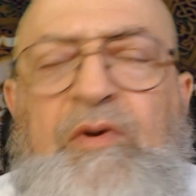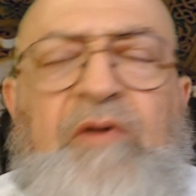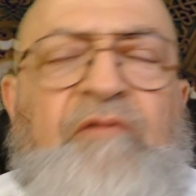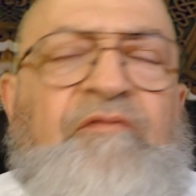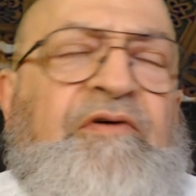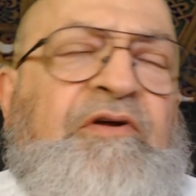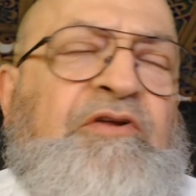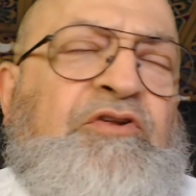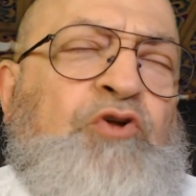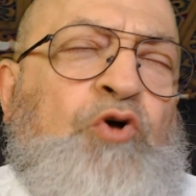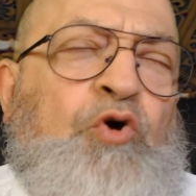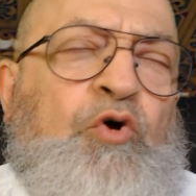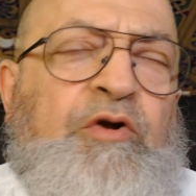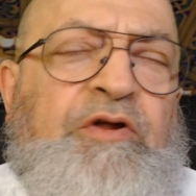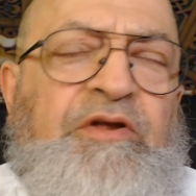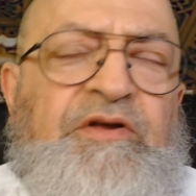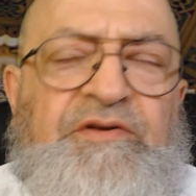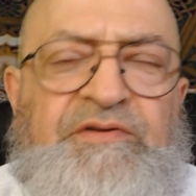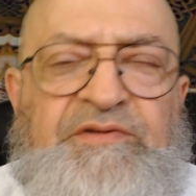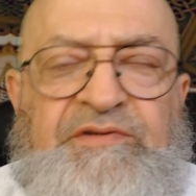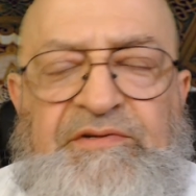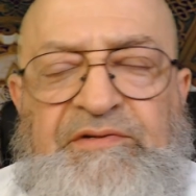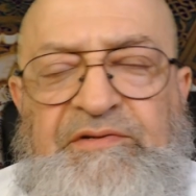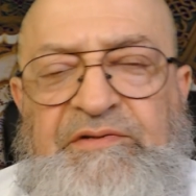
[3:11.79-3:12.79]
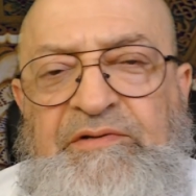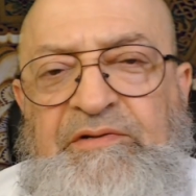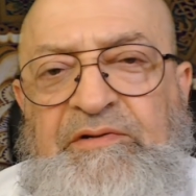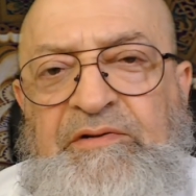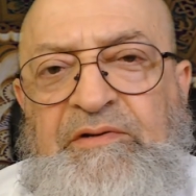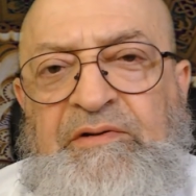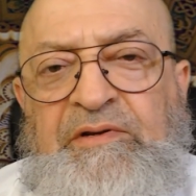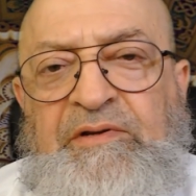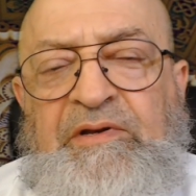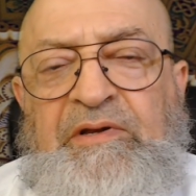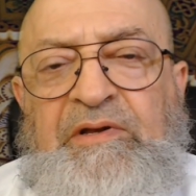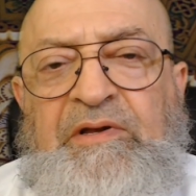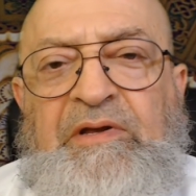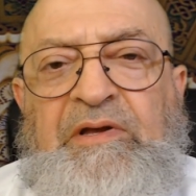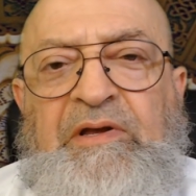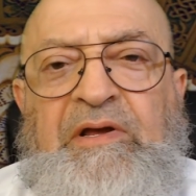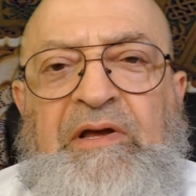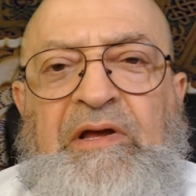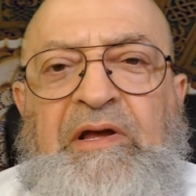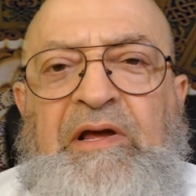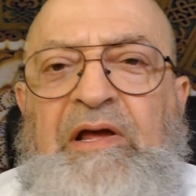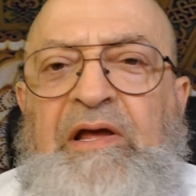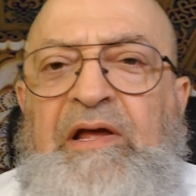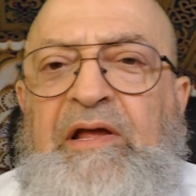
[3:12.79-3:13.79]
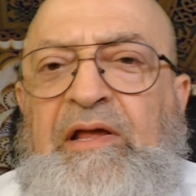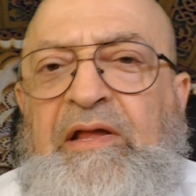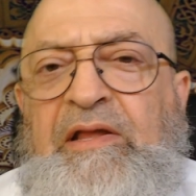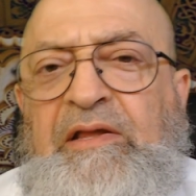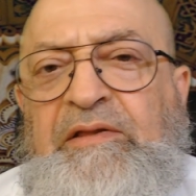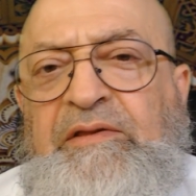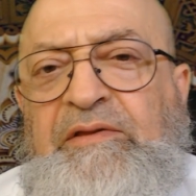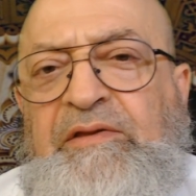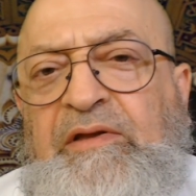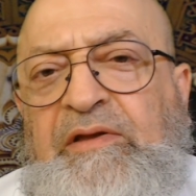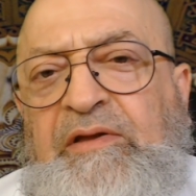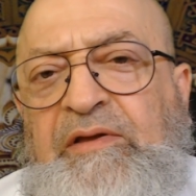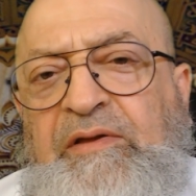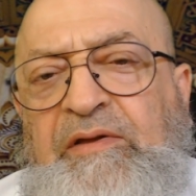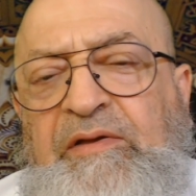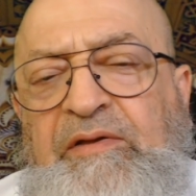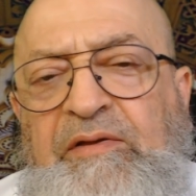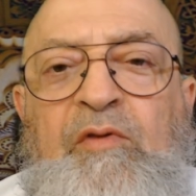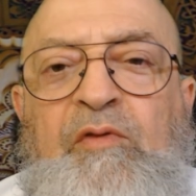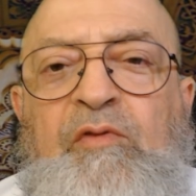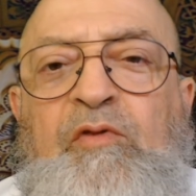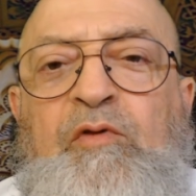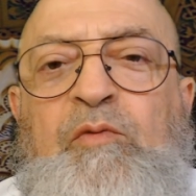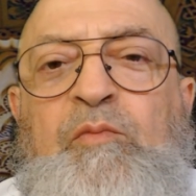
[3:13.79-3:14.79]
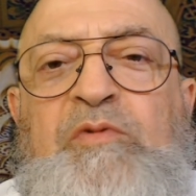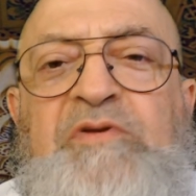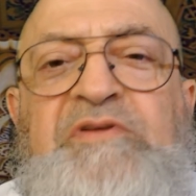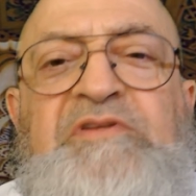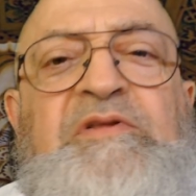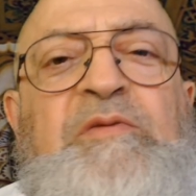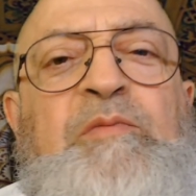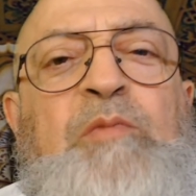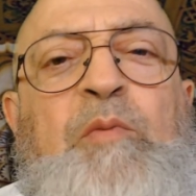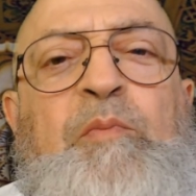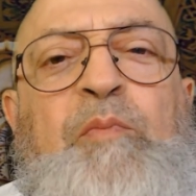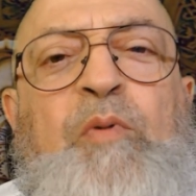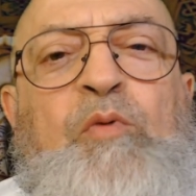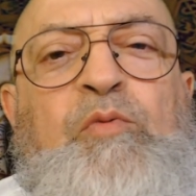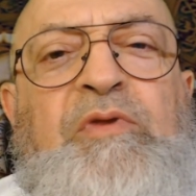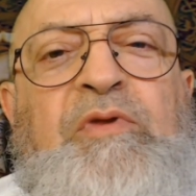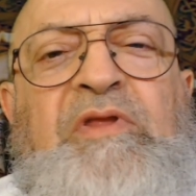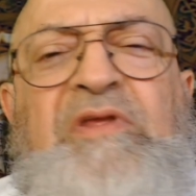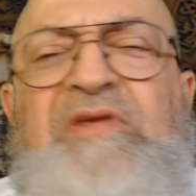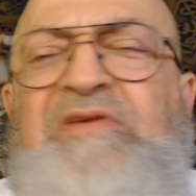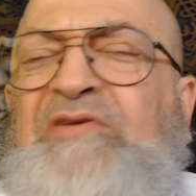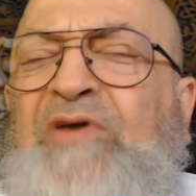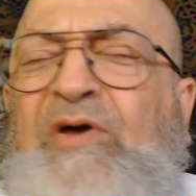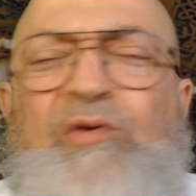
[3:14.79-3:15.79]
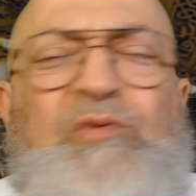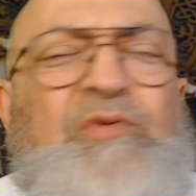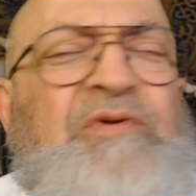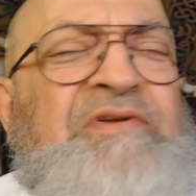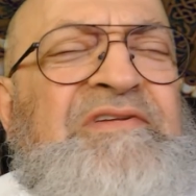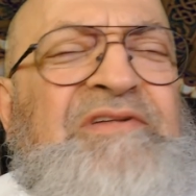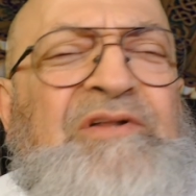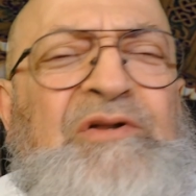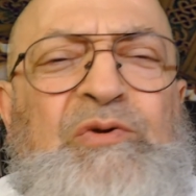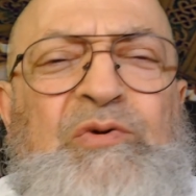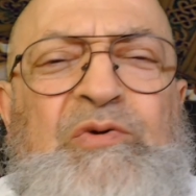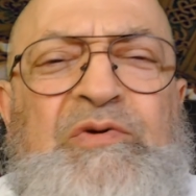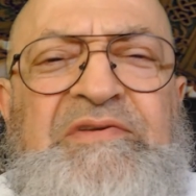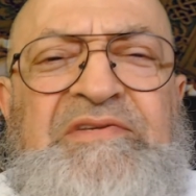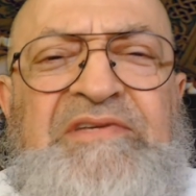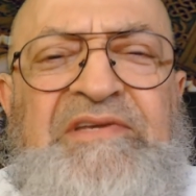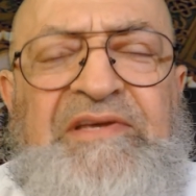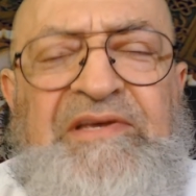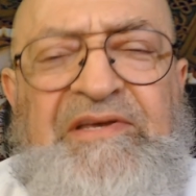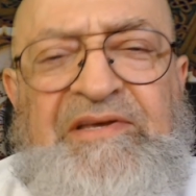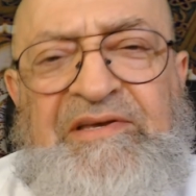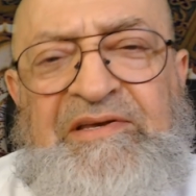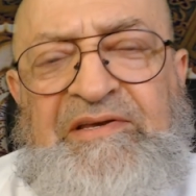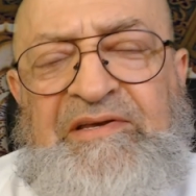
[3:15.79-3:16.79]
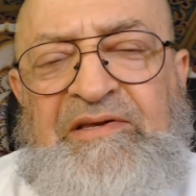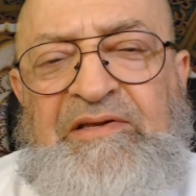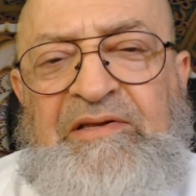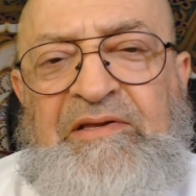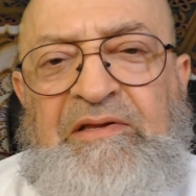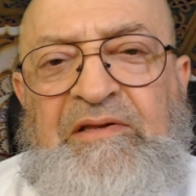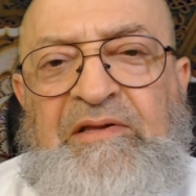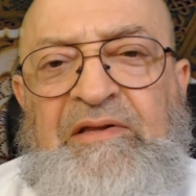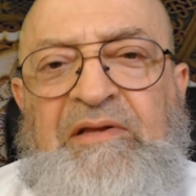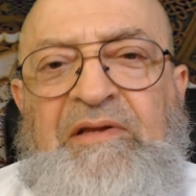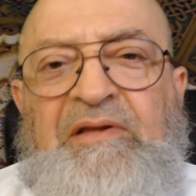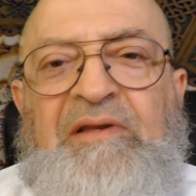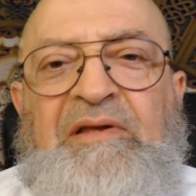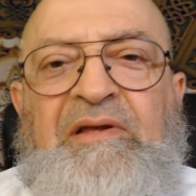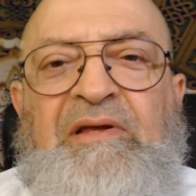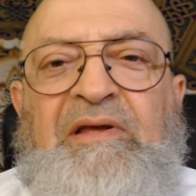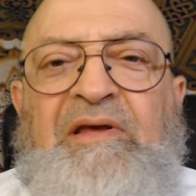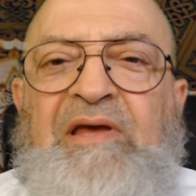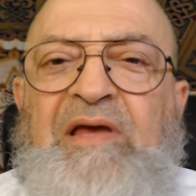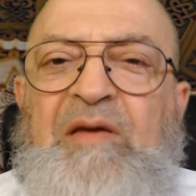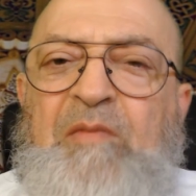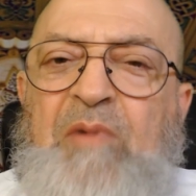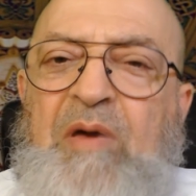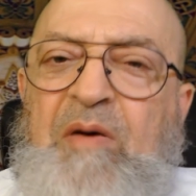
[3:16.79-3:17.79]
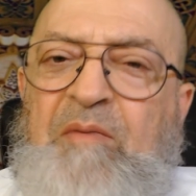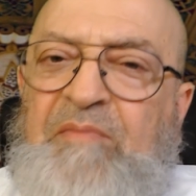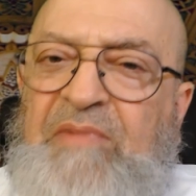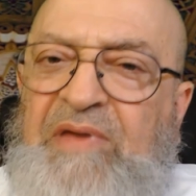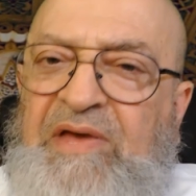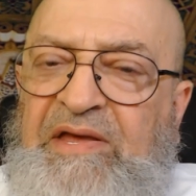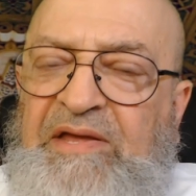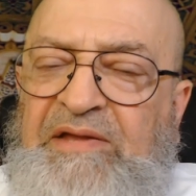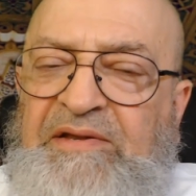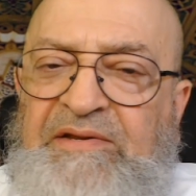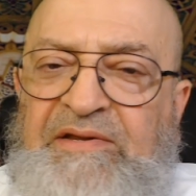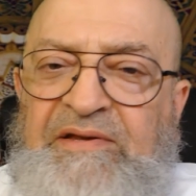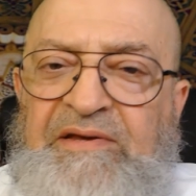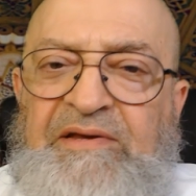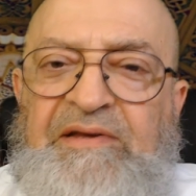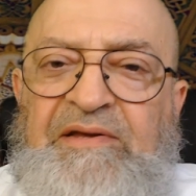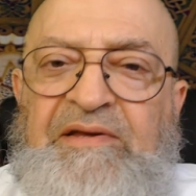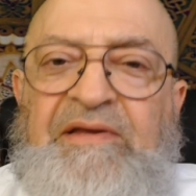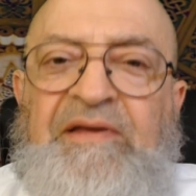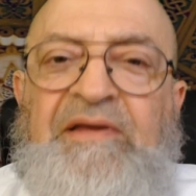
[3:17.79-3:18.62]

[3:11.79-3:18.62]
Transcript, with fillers: we're victorious. And uh, the Muslim opponent is always losing. Come on, man.